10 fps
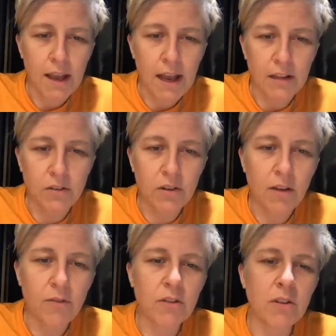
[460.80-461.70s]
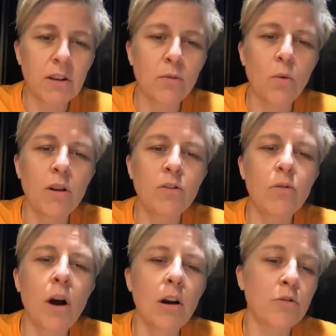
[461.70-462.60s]
at 761
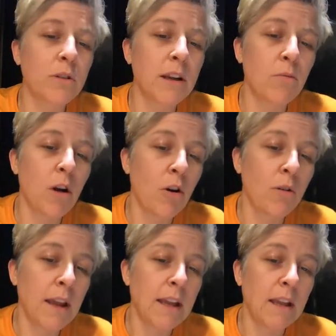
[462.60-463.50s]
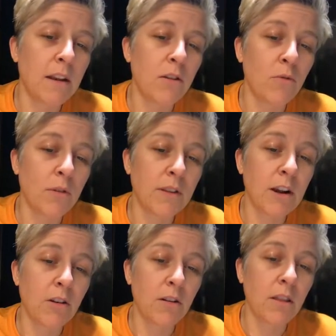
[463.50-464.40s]
Newhawk Creek Road in North
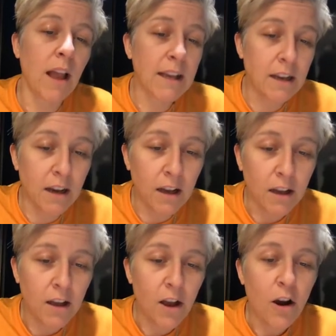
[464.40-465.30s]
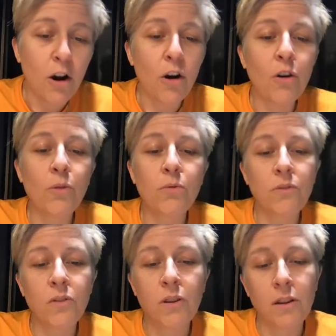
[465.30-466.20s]
Carolina
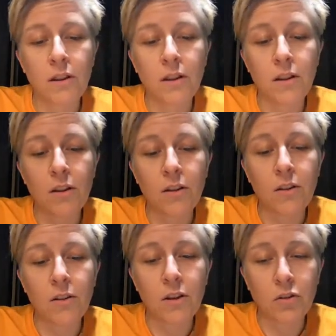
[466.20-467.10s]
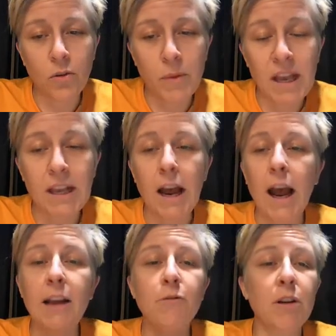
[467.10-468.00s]
owns this domain.
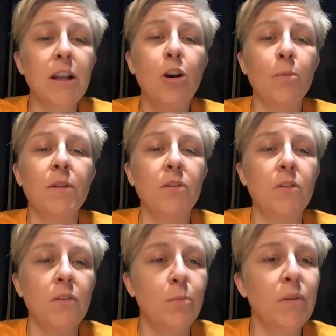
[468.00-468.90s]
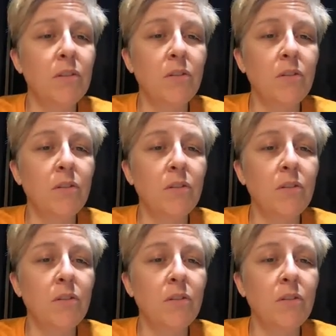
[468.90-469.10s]
I really hope this is his business